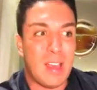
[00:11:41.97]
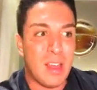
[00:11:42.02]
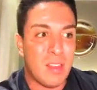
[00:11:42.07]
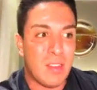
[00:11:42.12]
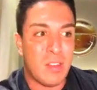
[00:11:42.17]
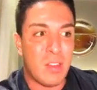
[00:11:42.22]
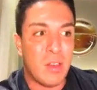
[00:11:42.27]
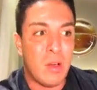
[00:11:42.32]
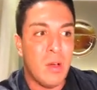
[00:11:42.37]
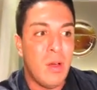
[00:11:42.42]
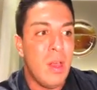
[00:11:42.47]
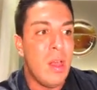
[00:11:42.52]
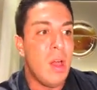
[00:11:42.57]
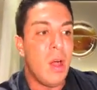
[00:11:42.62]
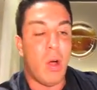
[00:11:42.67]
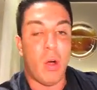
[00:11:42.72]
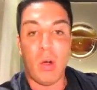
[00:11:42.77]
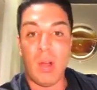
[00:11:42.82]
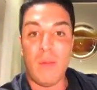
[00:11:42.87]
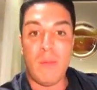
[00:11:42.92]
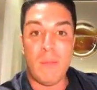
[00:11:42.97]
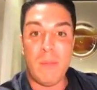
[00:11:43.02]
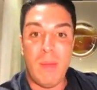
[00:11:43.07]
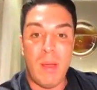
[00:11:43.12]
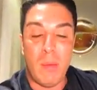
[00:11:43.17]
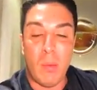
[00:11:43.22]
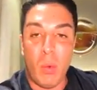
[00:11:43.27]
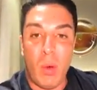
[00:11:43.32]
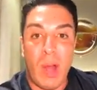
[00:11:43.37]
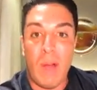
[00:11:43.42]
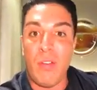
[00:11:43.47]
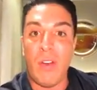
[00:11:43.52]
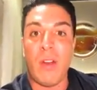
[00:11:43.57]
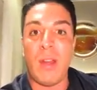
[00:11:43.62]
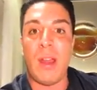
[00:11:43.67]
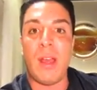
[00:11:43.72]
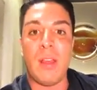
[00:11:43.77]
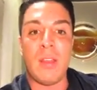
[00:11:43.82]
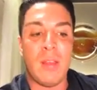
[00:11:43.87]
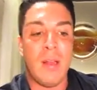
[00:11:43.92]
us to or wherever it
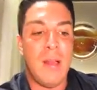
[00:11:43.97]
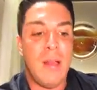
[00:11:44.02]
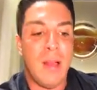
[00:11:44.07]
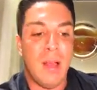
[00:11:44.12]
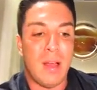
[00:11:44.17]
is?